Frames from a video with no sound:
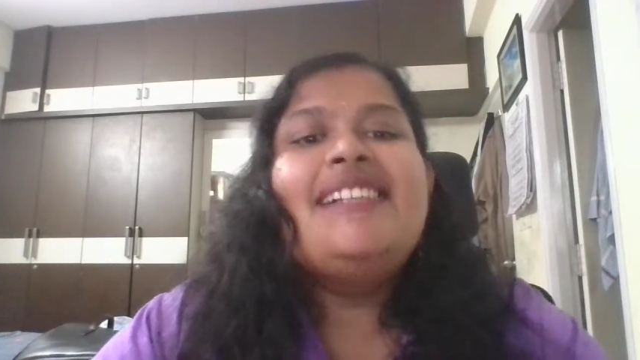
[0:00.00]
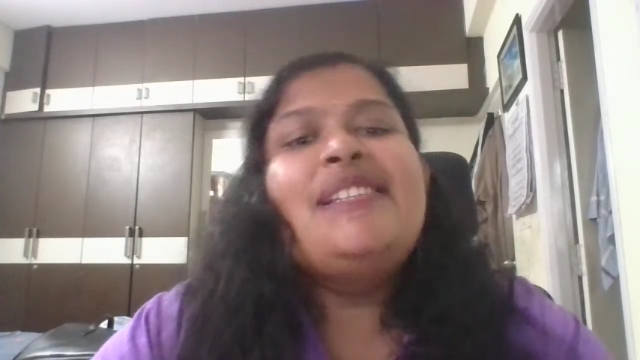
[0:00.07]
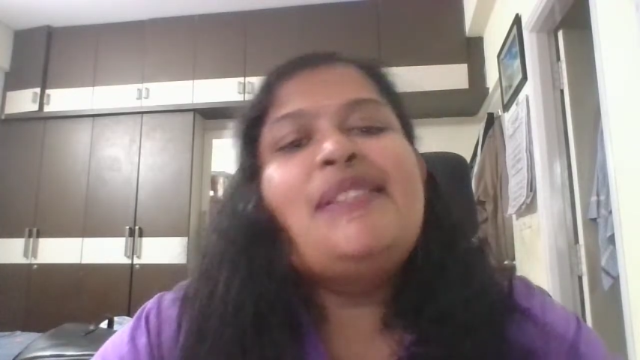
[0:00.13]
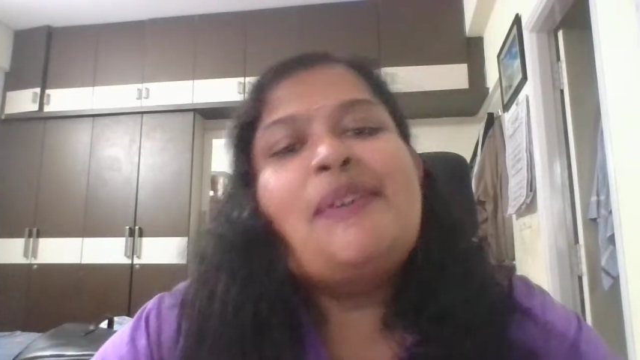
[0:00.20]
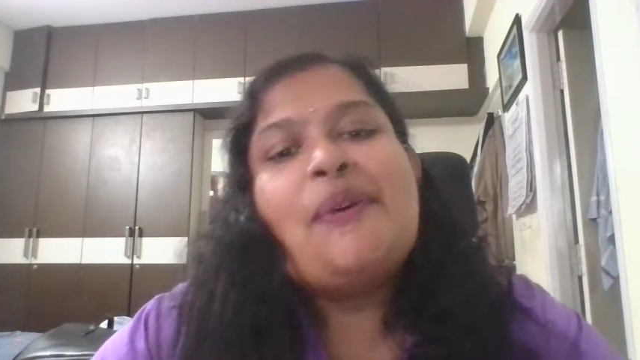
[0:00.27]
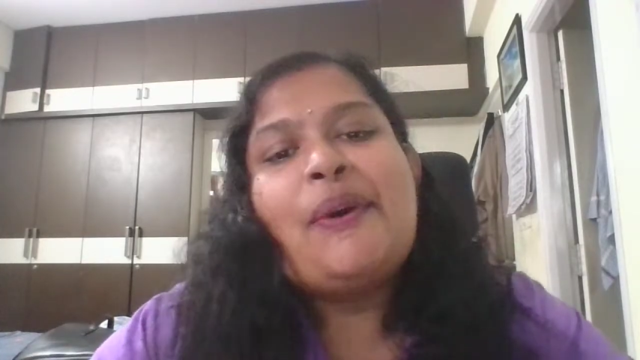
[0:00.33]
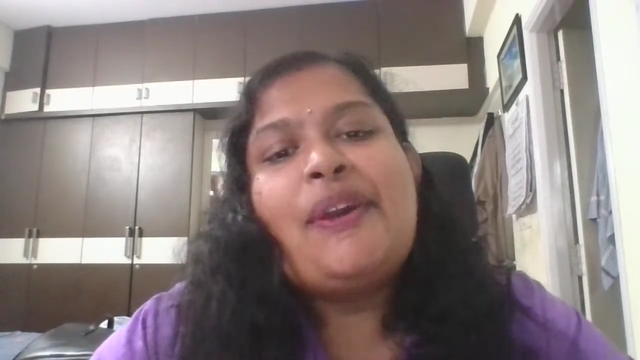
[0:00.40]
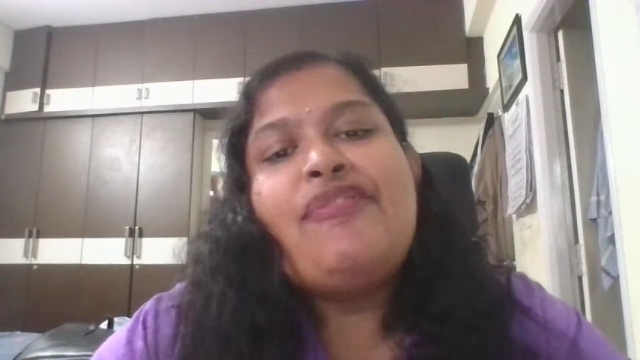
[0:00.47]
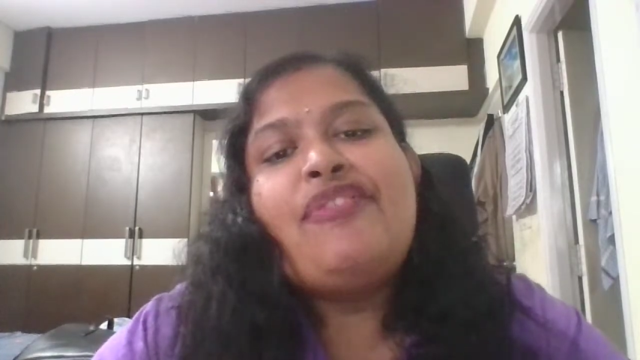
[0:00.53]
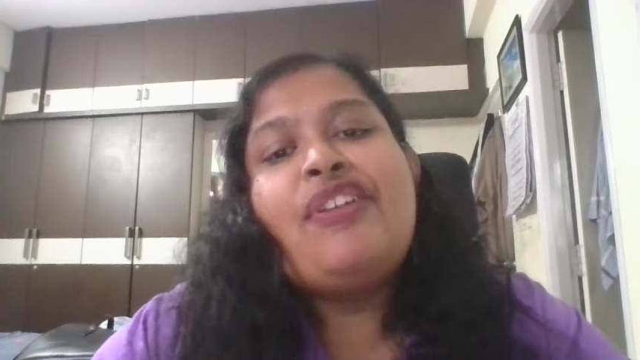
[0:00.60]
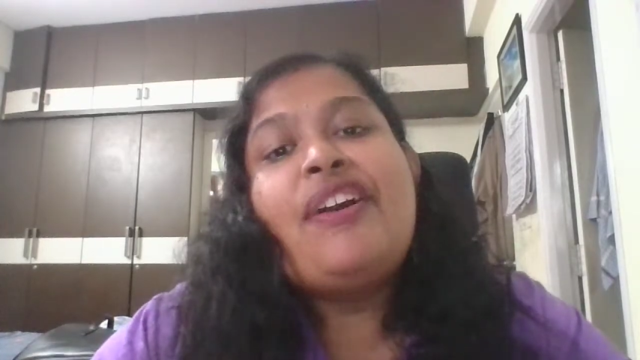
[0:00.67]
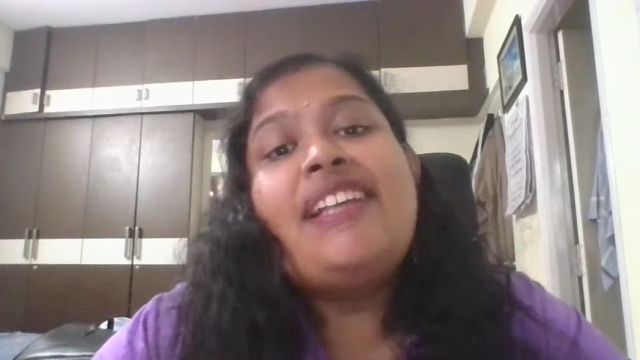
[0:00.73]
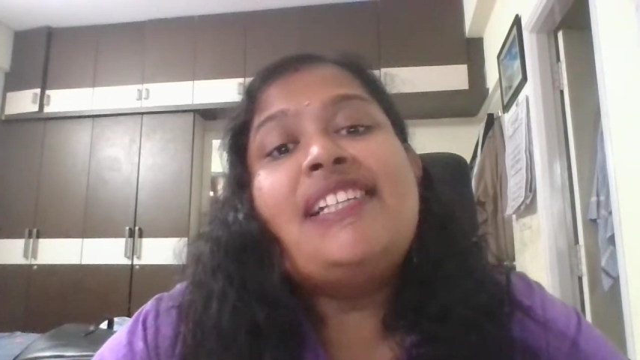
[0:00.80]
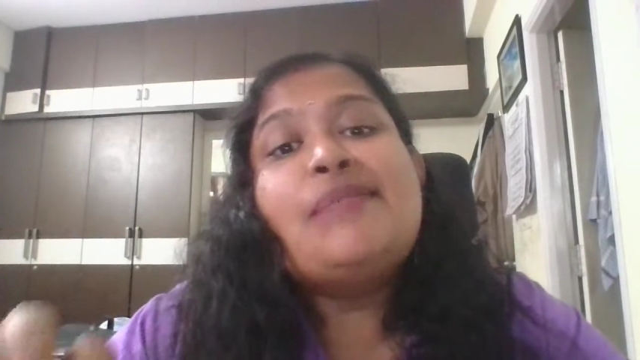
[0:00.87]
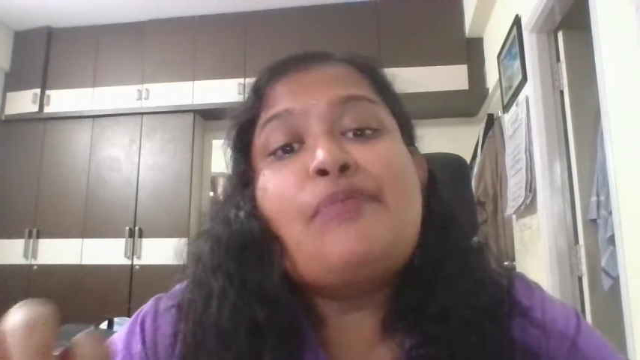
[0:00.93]
So if
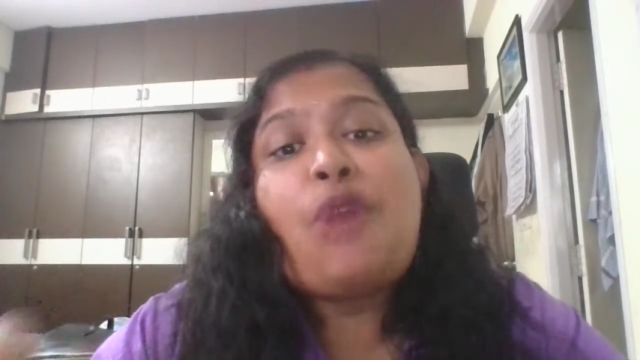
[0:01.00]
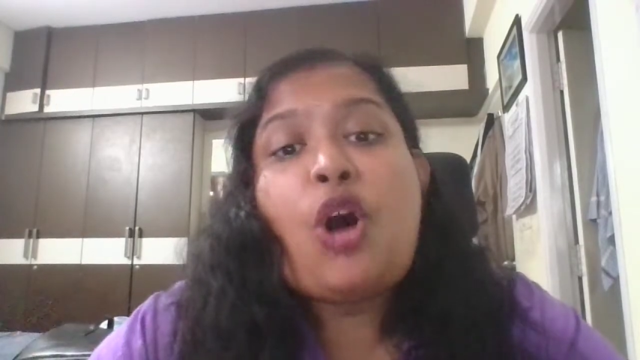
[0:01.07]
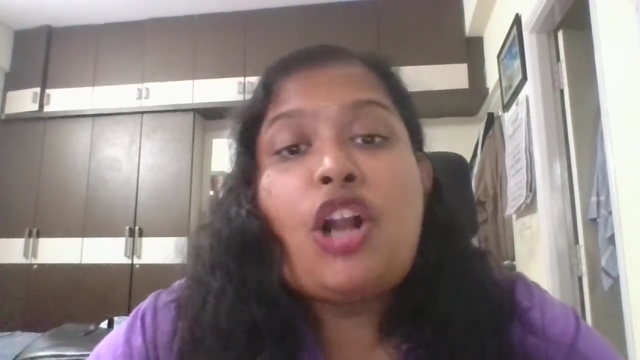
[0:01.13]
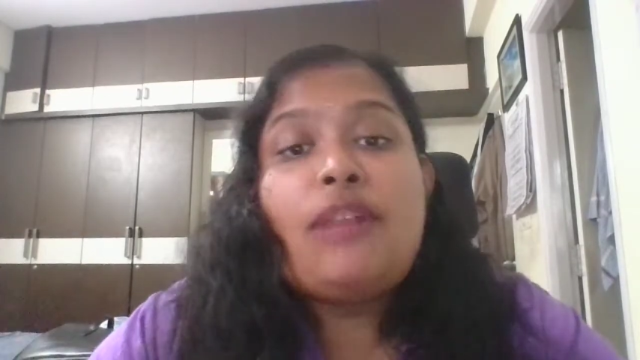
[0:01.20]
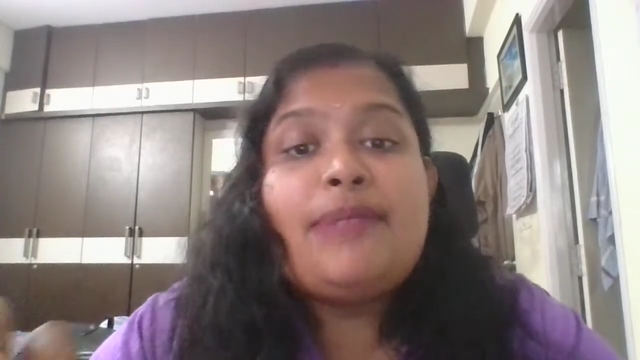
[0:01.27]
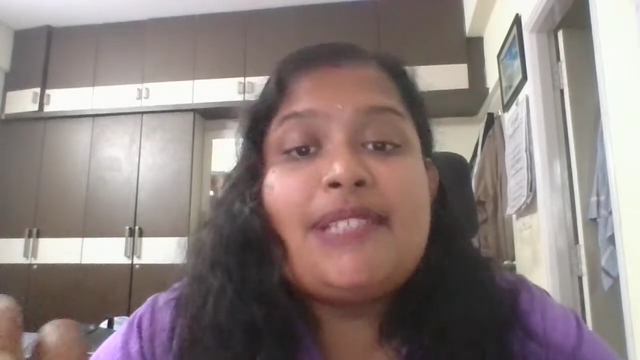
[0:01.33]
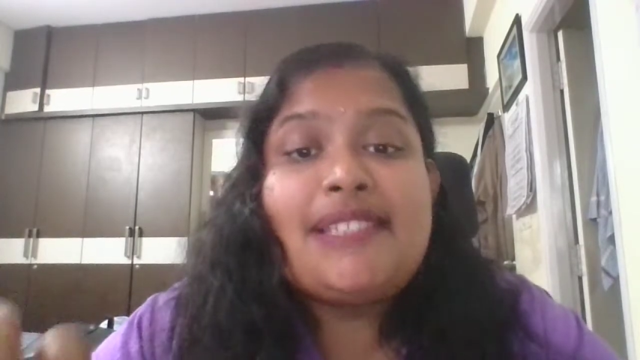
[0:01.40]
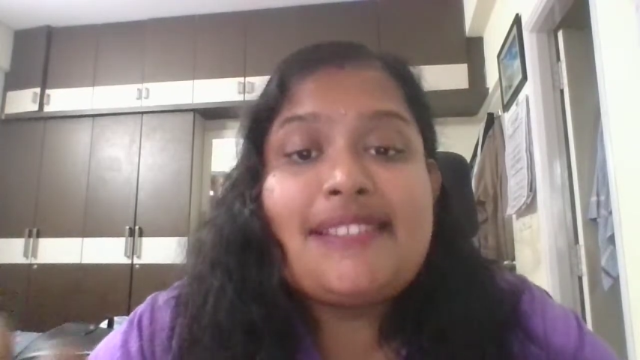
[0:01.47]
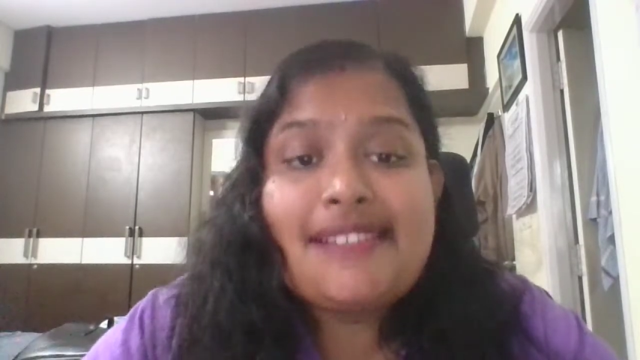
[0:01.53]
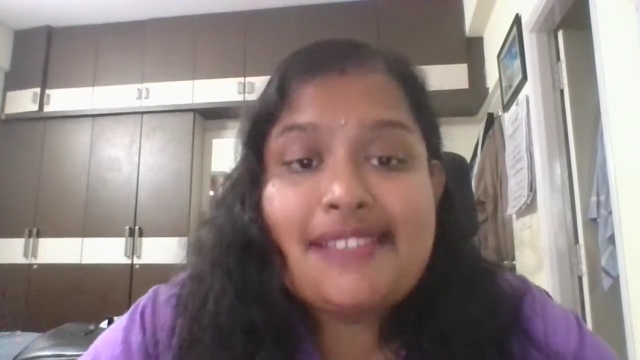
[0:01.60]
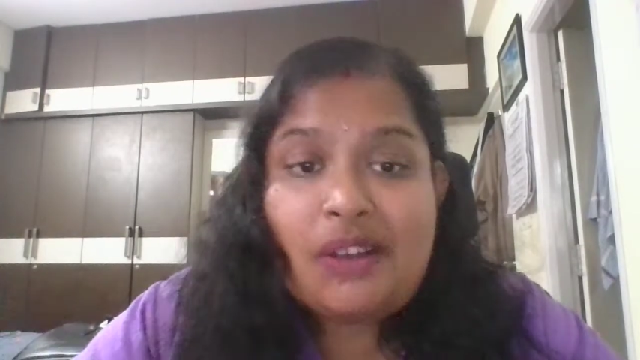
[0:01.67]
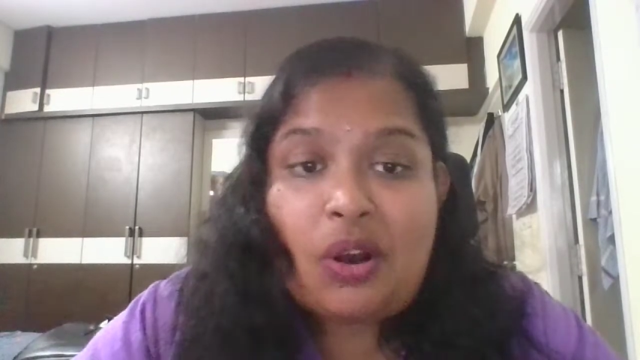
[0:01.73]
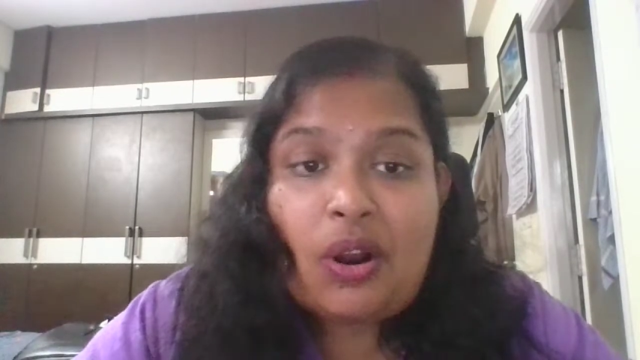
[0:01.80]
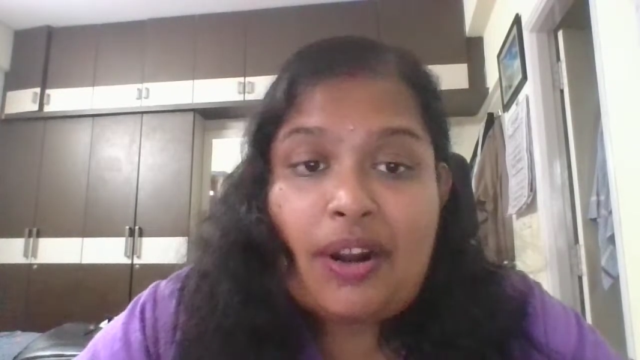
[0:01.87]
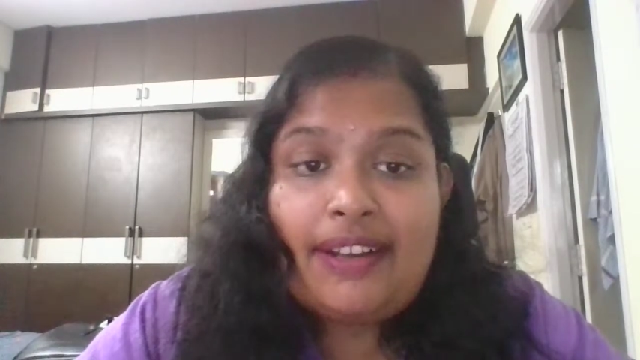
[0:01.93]
you're a small
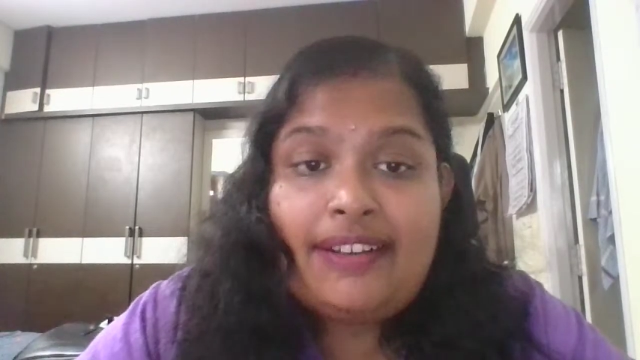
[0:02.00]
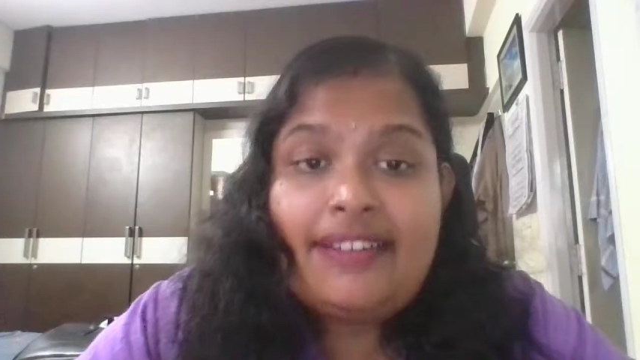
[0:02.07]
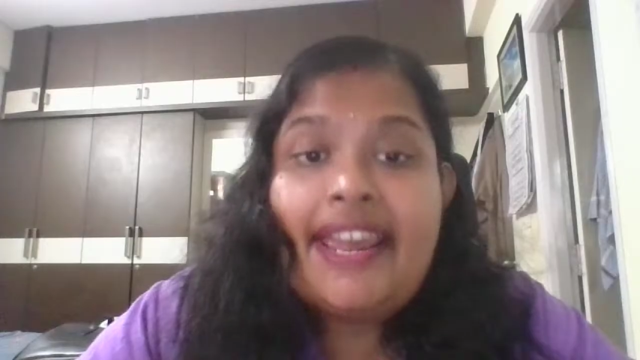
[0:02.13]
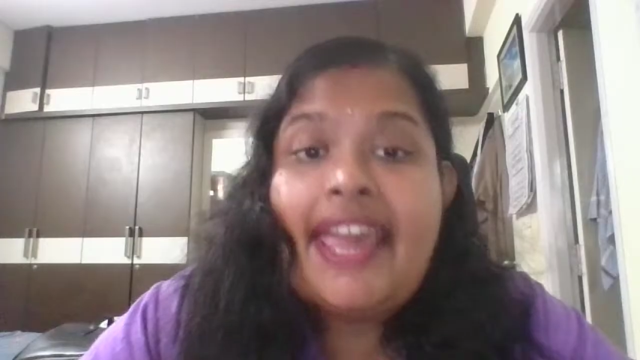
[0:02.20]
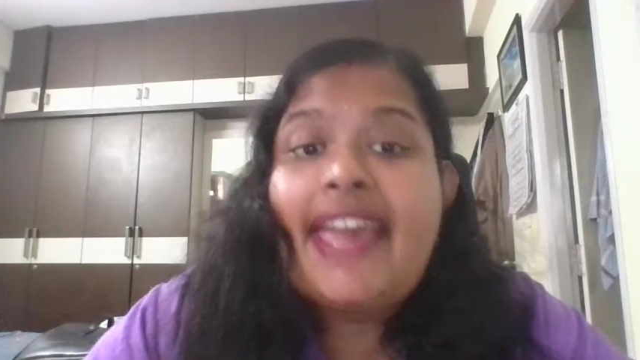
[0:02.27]
business owner,